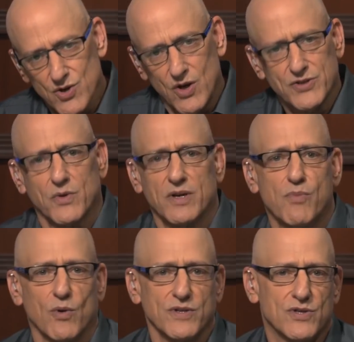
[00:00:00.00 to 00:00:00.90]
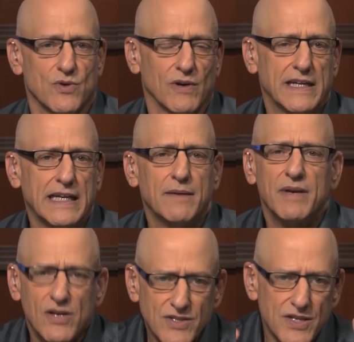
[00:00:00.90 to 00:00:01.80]
This is also an important
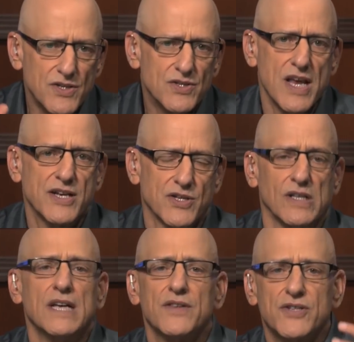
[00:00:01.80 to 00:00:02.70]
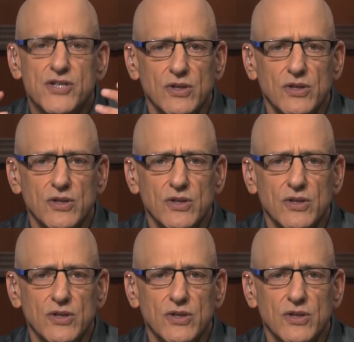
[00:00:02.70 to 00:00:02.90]
story because it's essential